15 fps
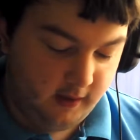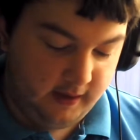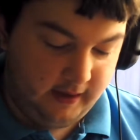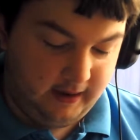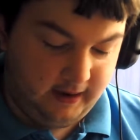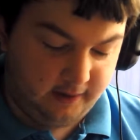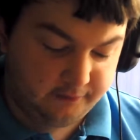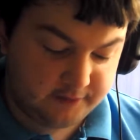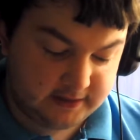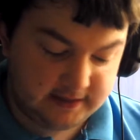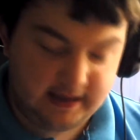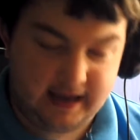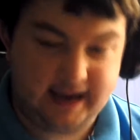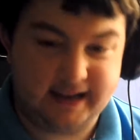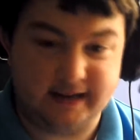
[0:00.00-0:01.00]
after
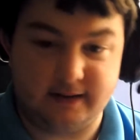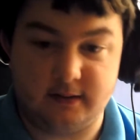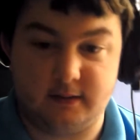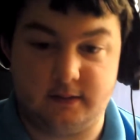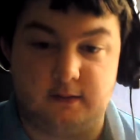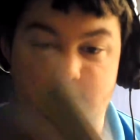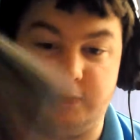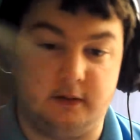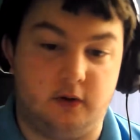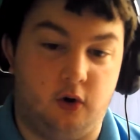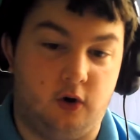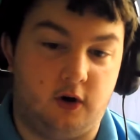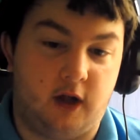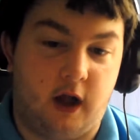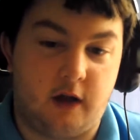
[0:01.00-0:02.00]
that,
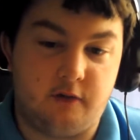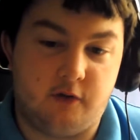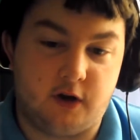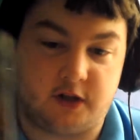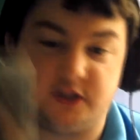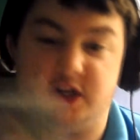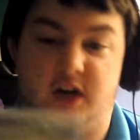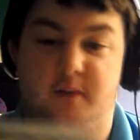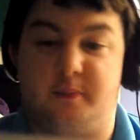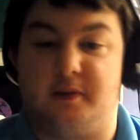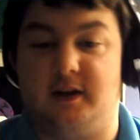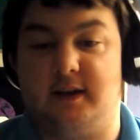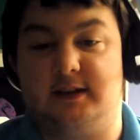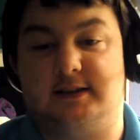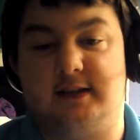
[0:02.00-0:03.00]
Hawkeye rocks up
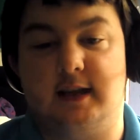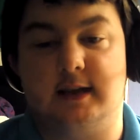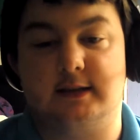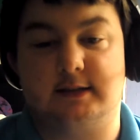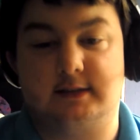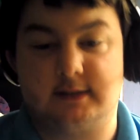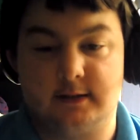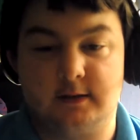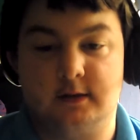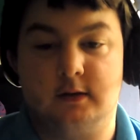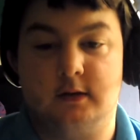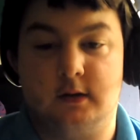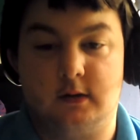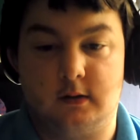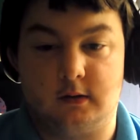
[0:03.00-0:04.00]
and he says,
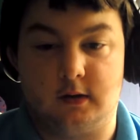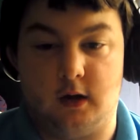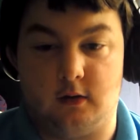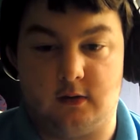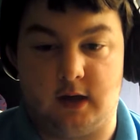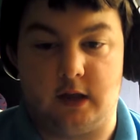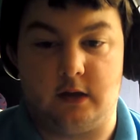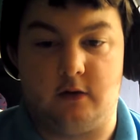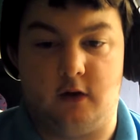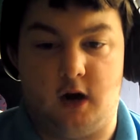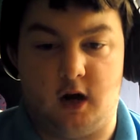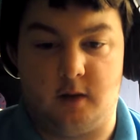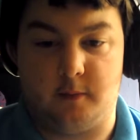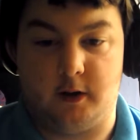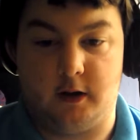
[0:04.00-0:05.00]
"Go get your
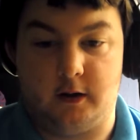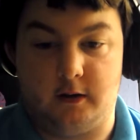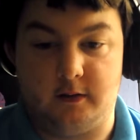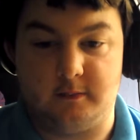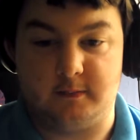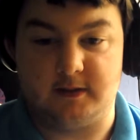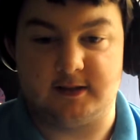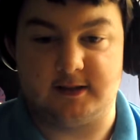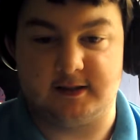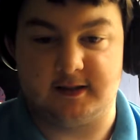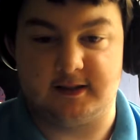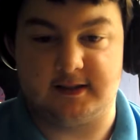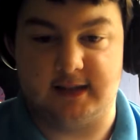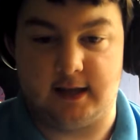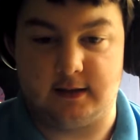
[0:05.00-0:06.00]
armor. This is
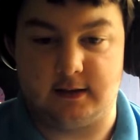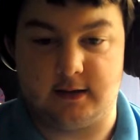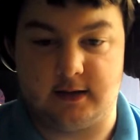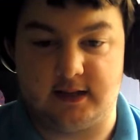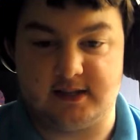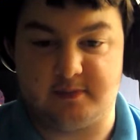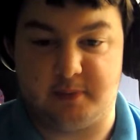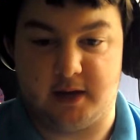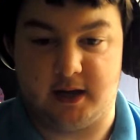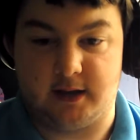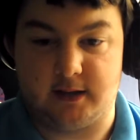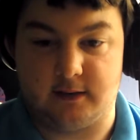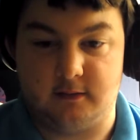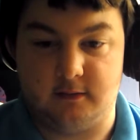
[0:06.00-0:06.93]
a debt that needs paying."